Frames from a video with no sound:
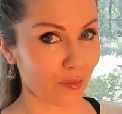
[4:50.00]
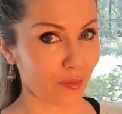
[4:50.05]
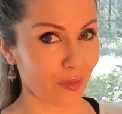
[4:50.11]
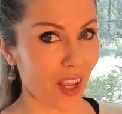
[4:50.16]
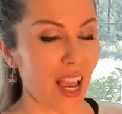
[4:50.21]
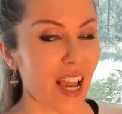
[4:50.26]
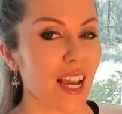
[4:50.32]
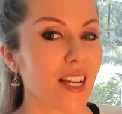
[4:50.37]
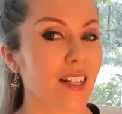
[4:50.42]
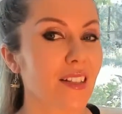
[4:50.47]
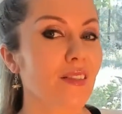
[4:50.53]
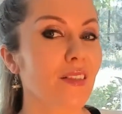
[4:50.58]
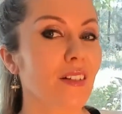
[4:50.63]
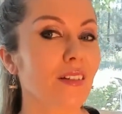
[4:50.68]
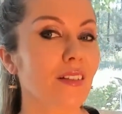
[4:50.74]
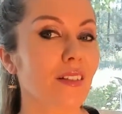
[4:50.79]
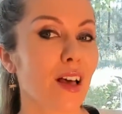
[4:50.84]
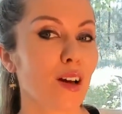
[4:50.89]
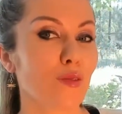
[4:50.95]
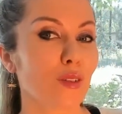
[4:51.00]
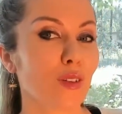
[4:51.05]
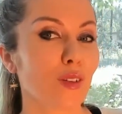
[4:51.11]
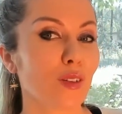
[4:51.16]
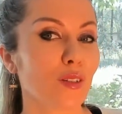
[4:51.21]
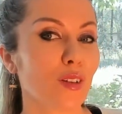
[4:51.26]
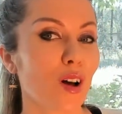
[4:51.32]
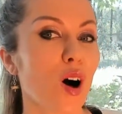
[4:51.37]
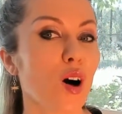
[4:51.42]
it's the
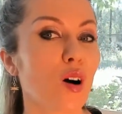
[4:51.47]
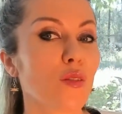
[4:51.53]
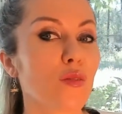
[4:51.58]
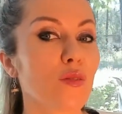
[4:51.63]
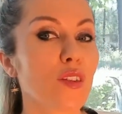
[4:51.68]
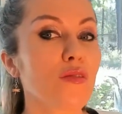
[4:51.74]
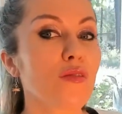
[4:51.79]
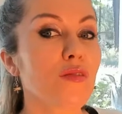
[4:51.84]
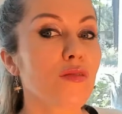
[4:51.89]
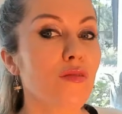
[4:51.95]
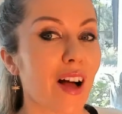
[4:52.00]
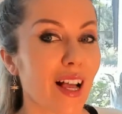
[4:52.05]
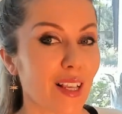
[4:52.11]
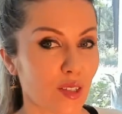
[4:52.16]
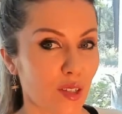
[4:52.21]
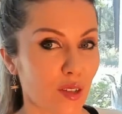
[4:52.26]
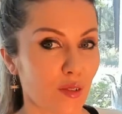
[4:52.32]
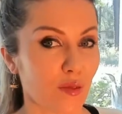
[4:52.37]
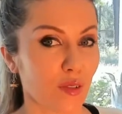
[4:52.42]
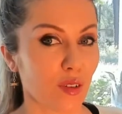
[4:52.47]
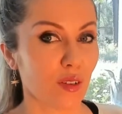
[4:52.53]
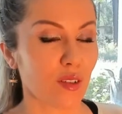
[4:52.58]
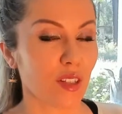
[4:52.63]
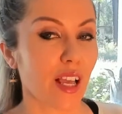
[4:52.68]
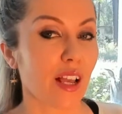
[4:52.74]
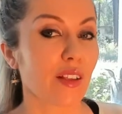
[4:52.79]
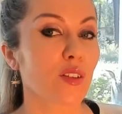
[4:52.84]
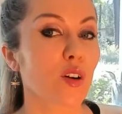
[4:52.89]
level of the
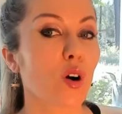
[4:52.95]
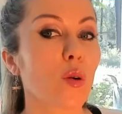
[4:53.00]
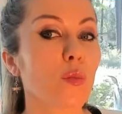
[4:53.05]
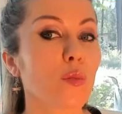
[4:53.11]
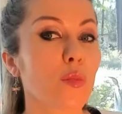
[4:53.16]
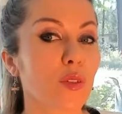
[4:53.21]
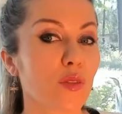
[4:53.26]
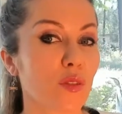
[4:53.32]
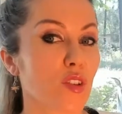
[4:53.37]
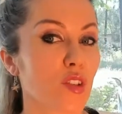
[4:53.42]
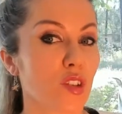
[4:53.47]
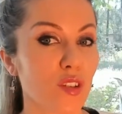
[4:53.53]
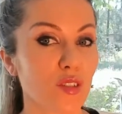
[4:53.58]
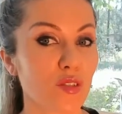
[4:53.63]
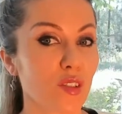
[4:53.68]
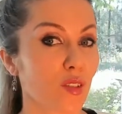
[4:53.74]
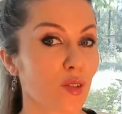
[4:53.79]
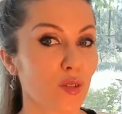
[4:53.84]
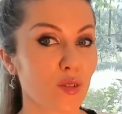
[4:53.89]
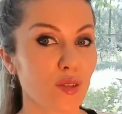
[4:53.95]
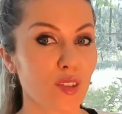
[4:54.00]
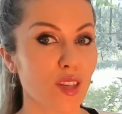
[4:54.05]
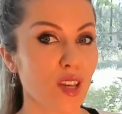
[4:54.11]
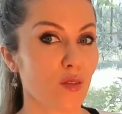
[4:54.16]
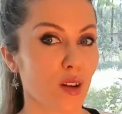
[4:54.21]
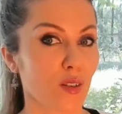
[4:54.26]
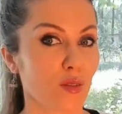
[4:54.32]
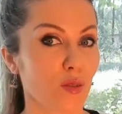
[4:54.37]
festivals and the competitions that you see
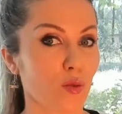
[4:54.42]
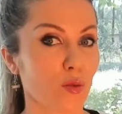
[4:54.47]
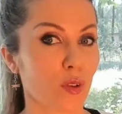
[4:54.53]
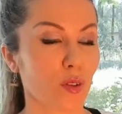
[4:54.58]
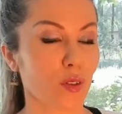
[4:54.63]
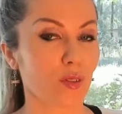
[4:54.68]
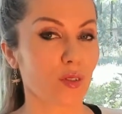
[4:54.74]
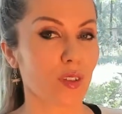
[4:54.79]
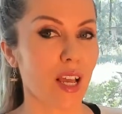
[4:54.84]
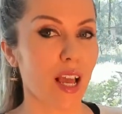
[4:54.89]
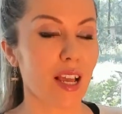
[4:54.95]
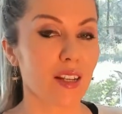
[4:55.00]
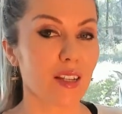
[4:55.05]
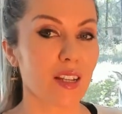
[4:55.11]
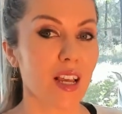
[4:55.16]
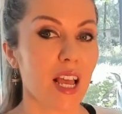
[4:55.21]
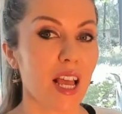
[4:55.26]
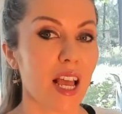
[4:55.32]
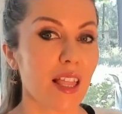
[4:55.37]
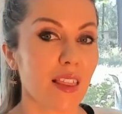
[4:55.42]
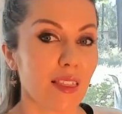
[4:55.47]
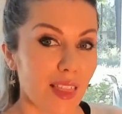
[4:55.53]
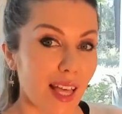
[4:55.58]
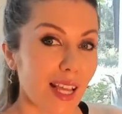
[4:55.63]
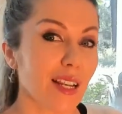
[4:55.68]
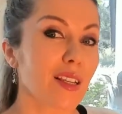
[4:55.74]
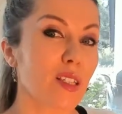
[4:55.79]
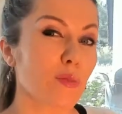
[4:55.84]
around the world, and
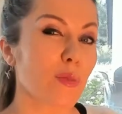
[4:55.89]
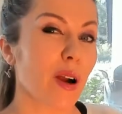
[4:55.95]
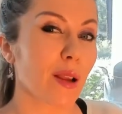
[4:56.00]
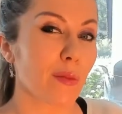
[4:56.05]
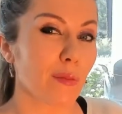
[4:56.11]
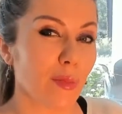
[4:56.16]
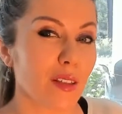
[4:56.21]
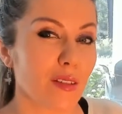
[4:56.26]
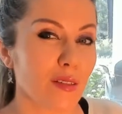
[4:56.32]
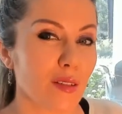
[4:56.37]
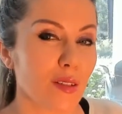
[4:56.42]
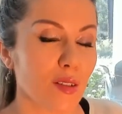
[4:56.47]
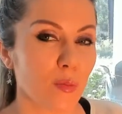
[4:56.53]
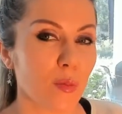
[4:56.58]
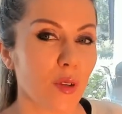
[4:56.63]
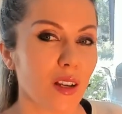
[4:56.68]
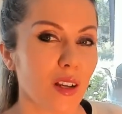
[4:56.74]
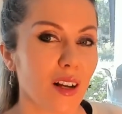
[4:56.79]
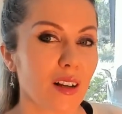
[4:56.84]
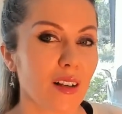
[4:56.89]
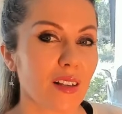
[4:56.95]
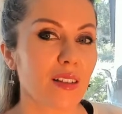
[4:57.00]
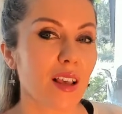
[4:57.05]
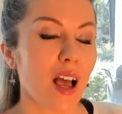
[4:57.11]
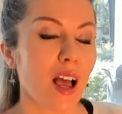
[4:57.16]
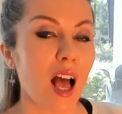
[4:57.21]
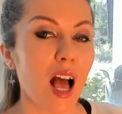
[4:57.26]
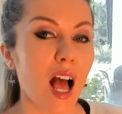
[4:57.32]
that is my business
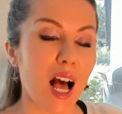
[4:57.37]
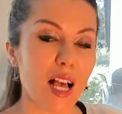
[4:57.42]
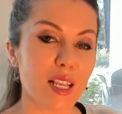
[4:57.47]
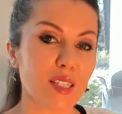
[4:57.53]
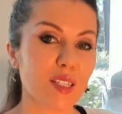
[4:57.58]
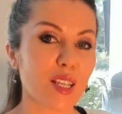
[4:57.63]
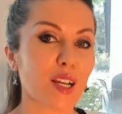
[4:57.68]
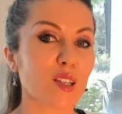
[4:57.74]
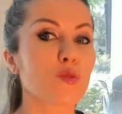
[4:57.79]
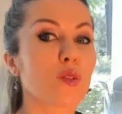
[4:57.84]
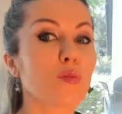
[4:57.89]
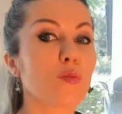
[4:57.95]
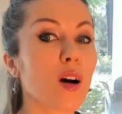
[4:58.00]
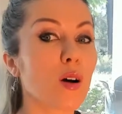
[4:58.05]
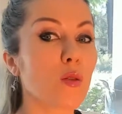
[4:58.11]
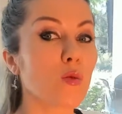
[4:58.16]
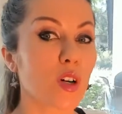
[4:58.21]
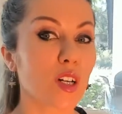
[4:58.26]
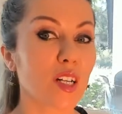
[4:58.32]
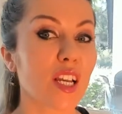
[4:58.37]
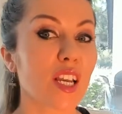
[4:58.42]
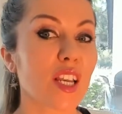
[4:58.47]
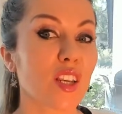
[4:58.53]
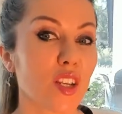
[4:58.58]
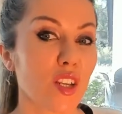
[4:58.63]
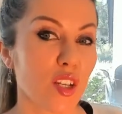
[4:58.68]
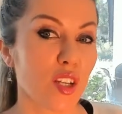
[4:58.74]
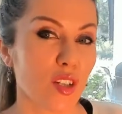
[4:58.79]
because aside from my work in
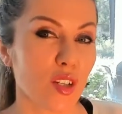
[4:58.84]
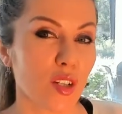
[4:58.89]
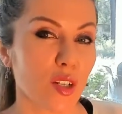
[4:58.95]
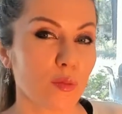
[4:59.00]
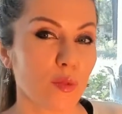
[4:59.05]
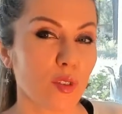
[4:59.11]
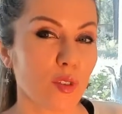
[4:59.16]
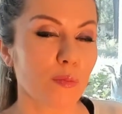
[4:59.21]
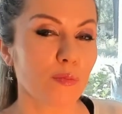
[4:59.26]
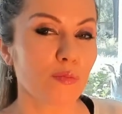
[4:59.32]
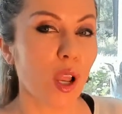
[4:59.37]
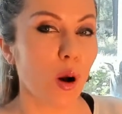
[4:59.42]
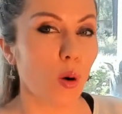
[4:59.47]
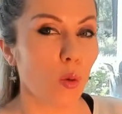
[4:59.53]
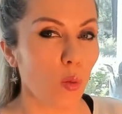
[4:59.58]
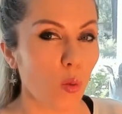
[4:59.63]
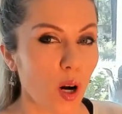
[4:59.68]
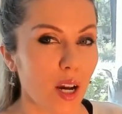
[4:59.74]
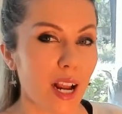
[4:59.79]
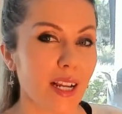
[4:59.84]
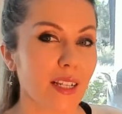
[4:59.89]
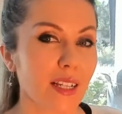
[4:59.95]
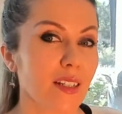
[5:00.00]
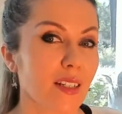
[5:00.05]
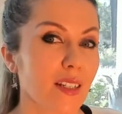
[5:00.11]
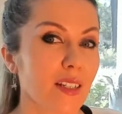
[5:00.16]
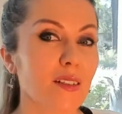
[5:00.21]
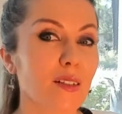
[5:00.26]
Egypt, what I
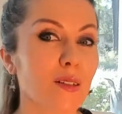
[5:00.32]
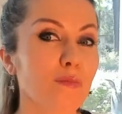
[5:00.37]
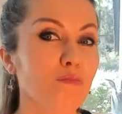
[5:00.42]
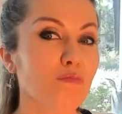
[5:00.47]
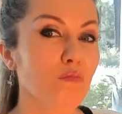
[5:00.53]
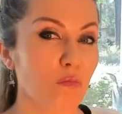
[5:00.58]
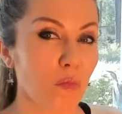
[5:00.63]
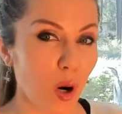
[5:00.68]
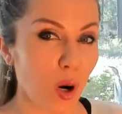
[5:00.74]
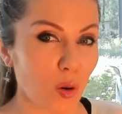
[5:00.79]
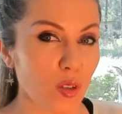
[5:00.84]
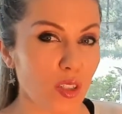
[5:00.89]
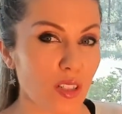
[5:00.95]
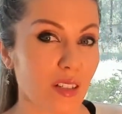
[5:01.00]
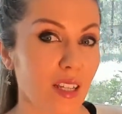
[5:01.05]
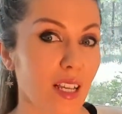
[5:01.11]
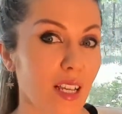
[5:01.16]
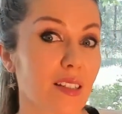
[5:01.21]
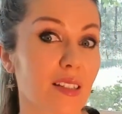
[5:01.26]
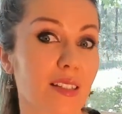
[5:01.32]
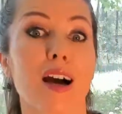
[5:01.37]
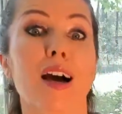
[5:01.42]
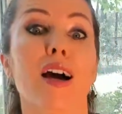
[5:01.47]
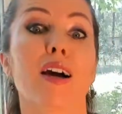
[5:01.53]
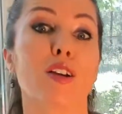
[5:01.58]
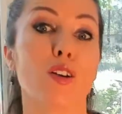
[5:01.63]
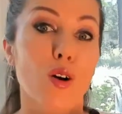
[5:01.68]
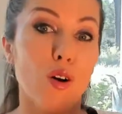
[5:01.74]
did mostly
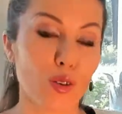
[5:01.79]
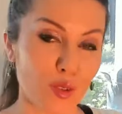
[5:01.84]
aside also